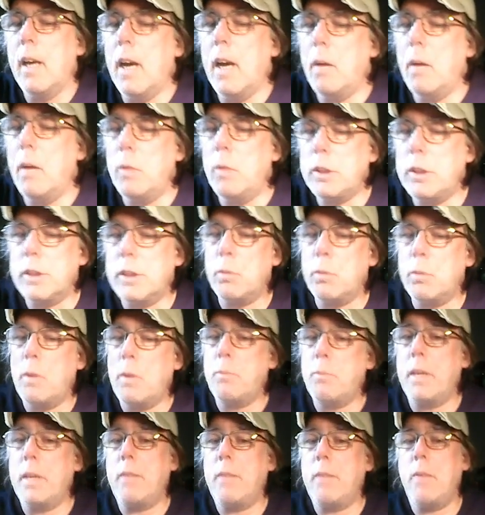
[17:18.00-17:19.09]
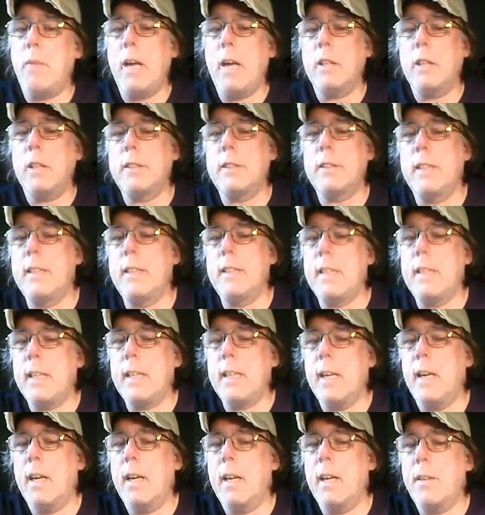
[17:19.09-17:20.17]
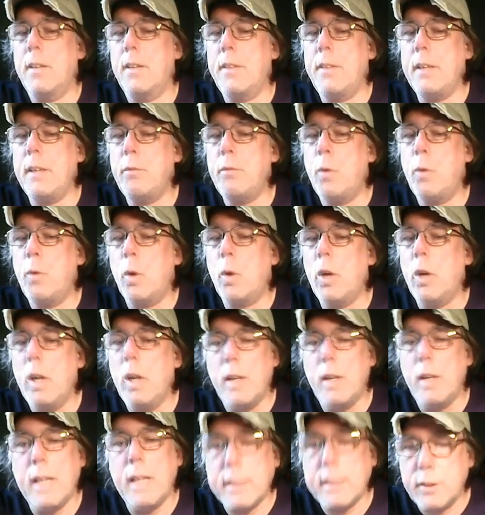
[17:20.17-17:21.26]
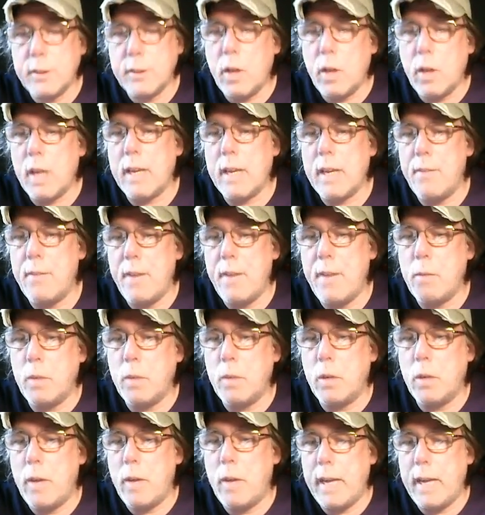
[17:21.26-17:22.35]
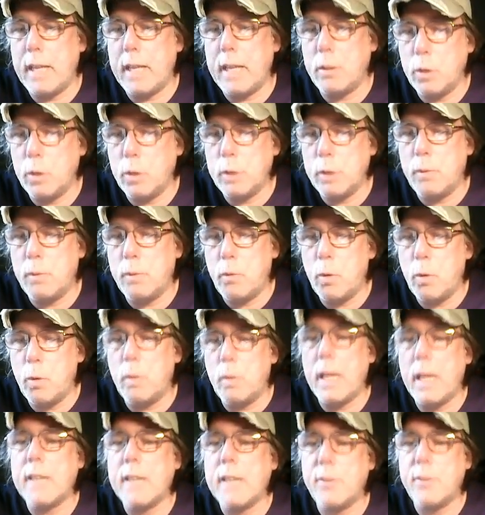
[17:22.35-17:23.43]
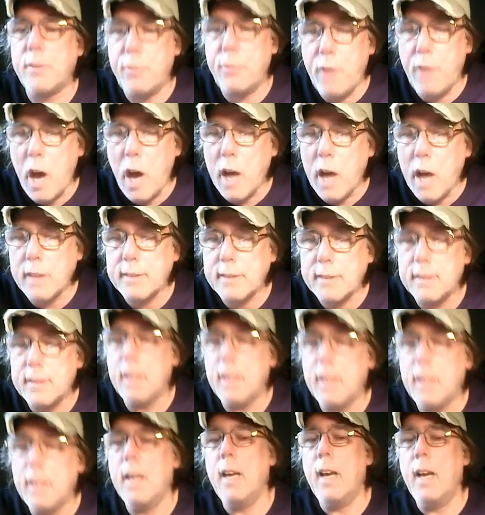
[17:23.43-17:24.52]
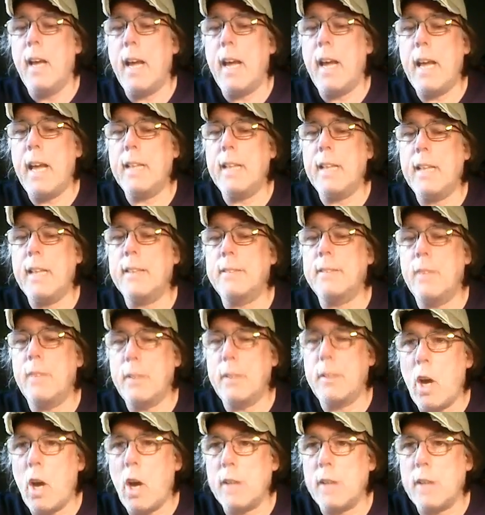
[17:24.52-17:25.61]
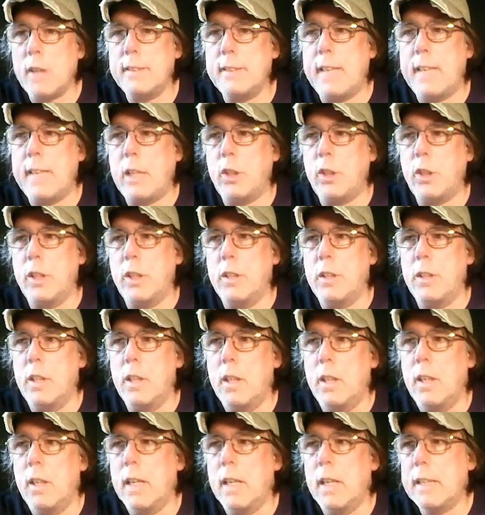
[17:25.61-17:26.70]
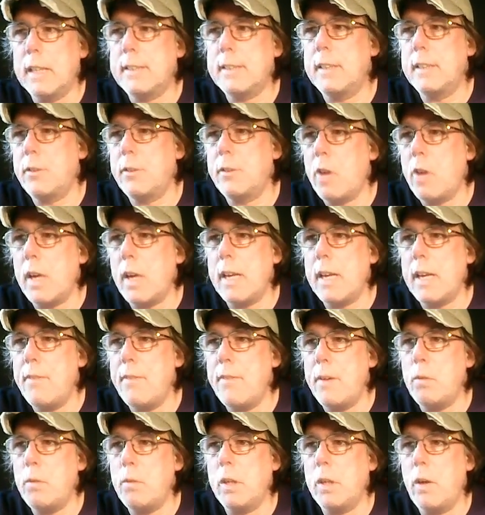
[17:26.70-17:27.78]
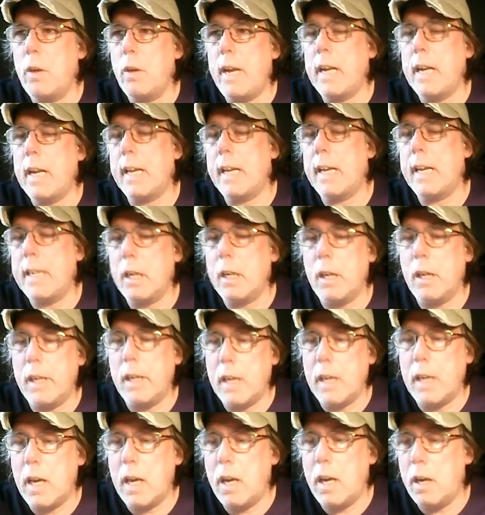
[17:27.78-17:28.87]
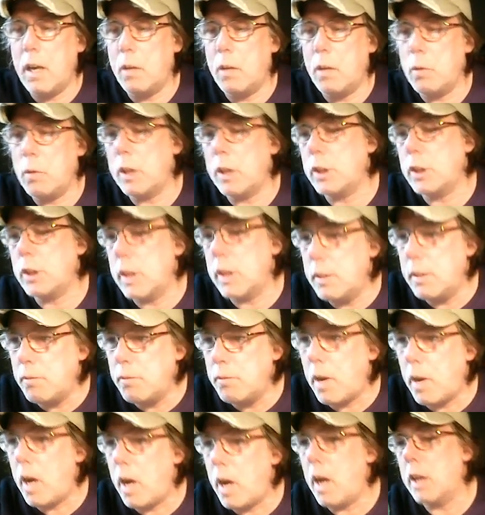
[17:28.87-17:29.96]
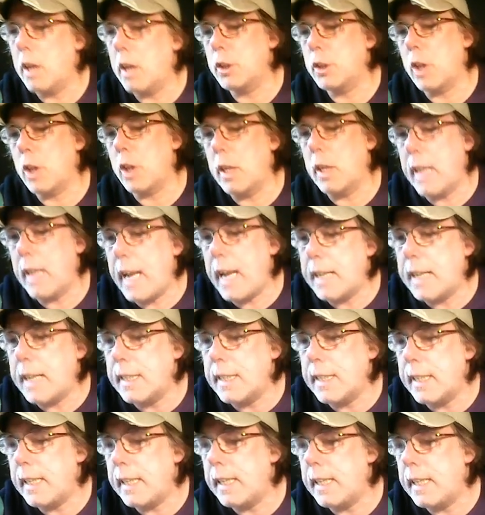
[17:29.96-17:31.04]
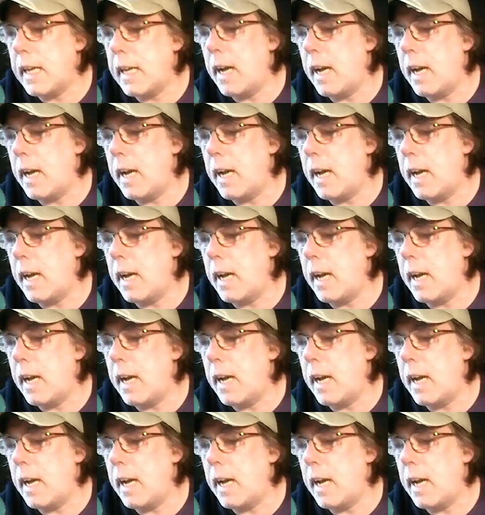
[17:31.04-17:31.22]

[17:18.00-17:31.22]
which is the one Blake Myers did the thing for. That's Talk FM 108. I told you before, that's Fox, and it's my talk station. That's the Talk FM 108. I carry Rush Limbaugh, Sean Hannity,